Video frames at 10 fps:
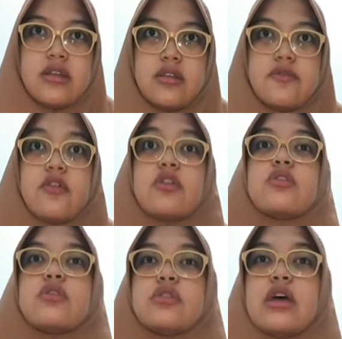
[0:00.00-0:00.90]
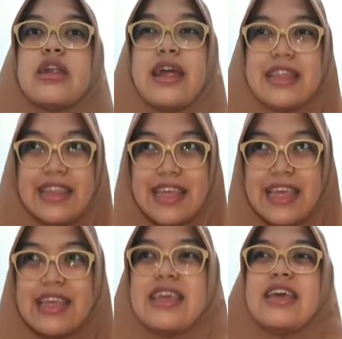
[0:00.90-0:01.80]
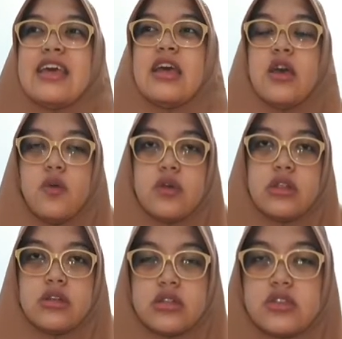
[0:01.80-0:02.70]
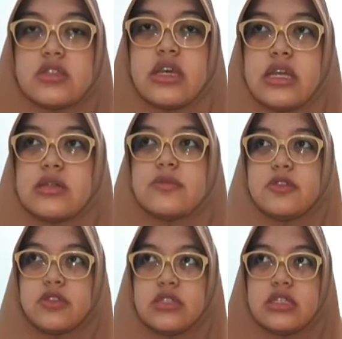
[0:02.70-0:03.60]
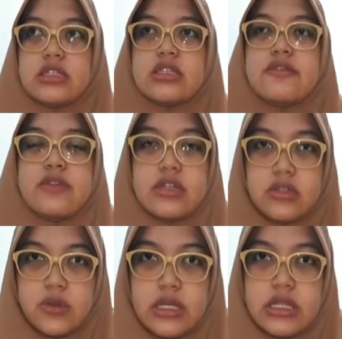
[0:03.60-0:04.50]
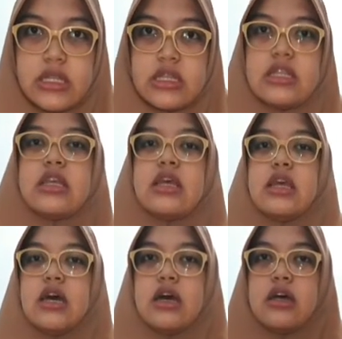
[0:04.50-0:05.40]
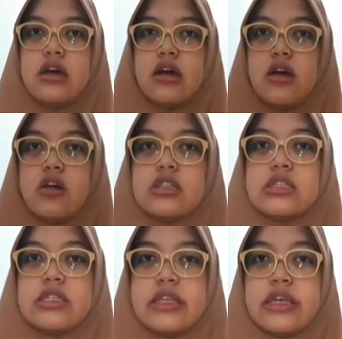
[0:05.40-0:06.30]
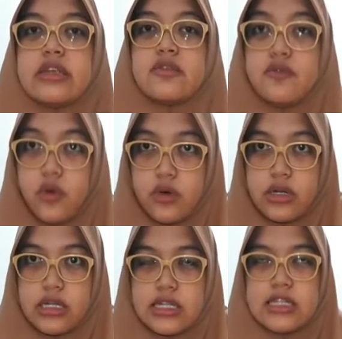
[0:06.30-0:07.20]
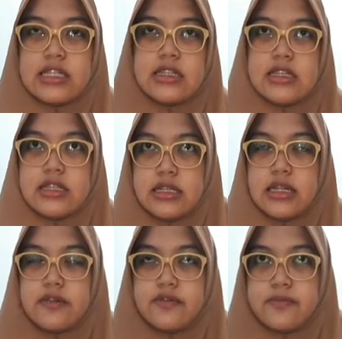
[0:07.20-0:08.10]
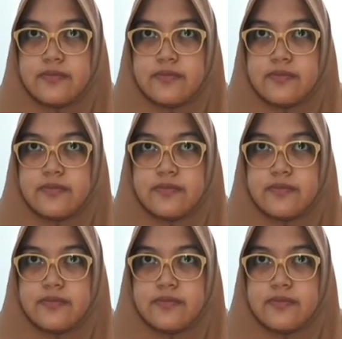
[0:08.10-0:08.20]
for good writing will also help students evaluate on their work itself.